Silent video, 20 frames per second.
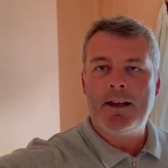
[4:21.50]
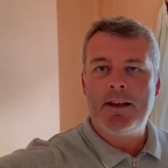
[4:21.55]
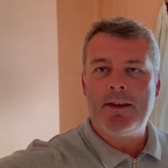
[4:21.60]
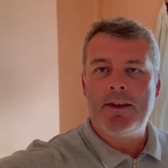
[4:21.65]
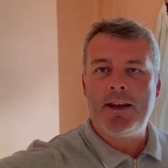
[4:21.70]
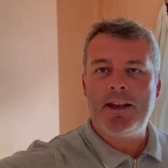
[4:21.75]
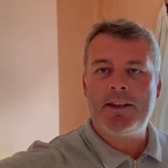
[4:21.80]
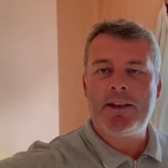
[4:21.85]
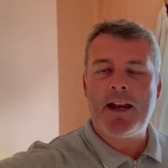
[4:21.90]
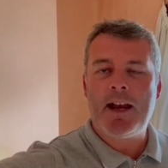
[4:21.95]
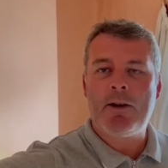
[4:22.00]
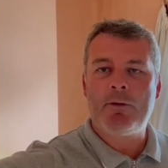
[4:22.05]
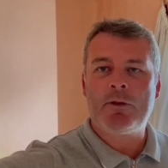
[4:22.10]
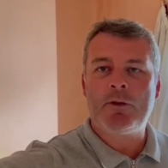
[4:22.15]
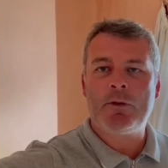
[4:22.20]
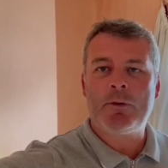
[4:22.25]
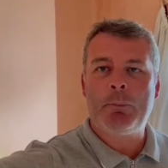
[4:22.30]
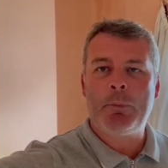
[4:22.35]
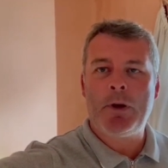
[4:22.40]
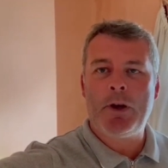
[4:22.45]
This house
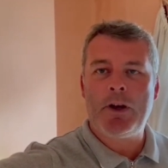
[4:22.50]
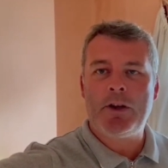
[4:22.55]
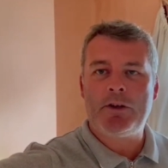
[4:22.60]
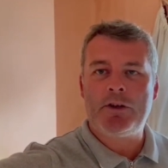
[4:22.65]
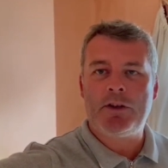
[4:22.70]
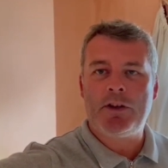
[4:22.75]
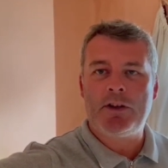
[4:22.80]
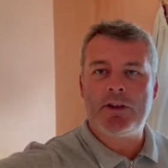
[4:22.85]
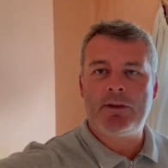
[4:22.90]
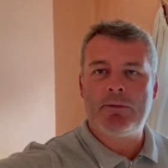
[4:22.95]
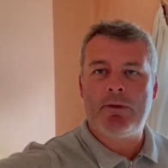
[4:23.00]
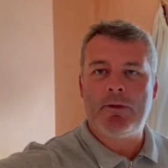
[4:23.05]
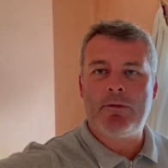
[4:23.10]
was purchased for